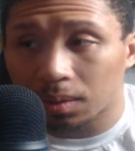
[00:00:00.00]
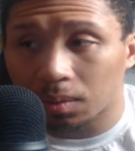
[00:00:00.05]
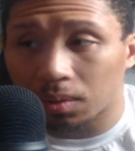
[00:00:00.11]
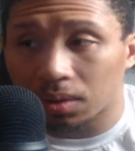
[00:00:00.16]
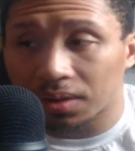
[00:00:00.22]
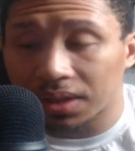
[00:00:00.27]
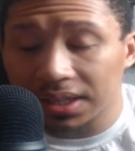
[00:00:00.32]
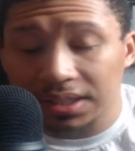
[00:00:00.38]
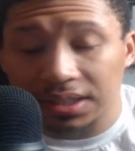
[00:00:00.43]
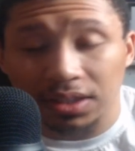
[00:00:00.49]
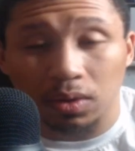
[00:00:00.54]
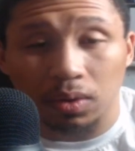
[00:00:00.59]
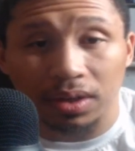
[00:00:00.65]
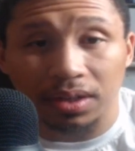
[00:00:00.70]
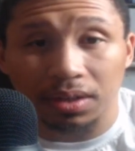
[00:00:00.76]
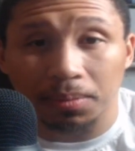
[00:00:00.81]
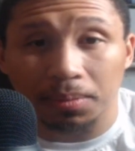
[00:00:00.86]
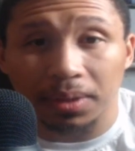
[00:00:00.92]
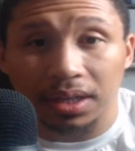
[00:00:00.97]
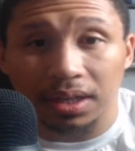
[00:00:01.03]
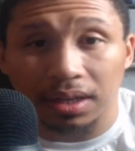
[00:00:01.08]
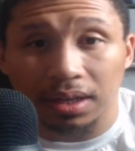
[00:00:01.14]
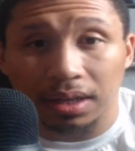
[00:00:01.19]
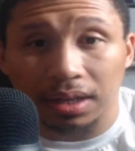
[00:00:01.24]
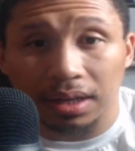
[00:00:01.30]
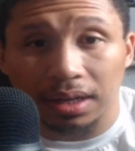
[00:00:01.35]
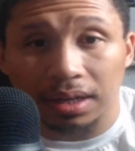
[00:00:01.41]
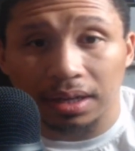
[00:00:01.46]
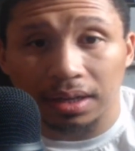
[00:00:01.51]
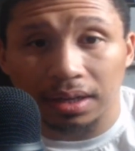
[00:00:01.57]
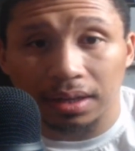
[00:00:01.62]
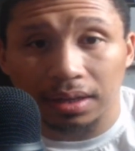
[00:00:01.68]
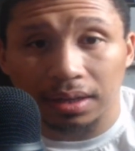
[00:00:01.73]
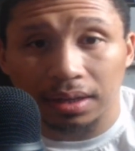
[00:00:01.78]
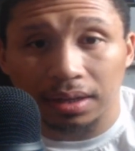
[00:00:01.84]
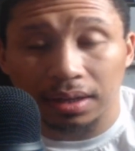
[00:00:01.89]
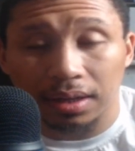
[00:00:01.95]
well, this is going to be a
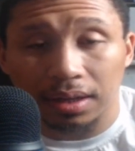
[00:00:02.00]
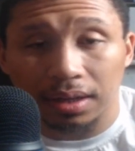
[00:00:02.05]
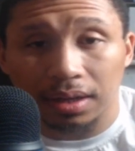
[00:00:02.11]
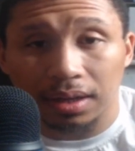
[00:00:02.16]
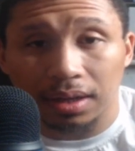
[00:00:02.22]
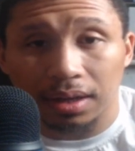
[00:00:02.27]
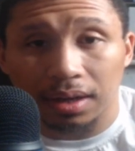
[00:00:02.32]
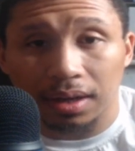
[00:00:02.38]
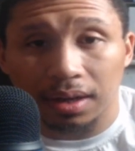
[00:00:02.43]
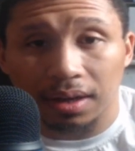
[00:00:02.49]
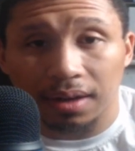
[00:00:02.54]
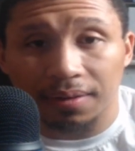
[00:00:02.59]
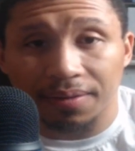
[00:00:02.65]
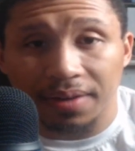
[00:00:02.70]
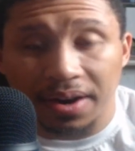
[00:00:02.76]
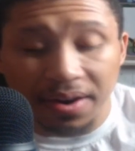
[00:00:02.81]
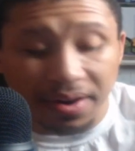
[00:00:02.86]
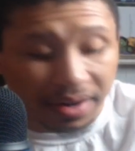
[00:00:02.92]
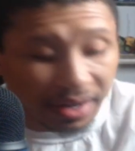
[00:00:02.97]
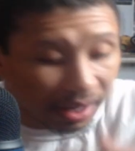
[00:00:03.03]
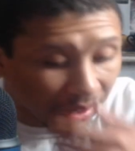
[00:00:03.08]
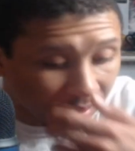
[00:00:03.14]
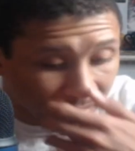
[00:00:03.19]
very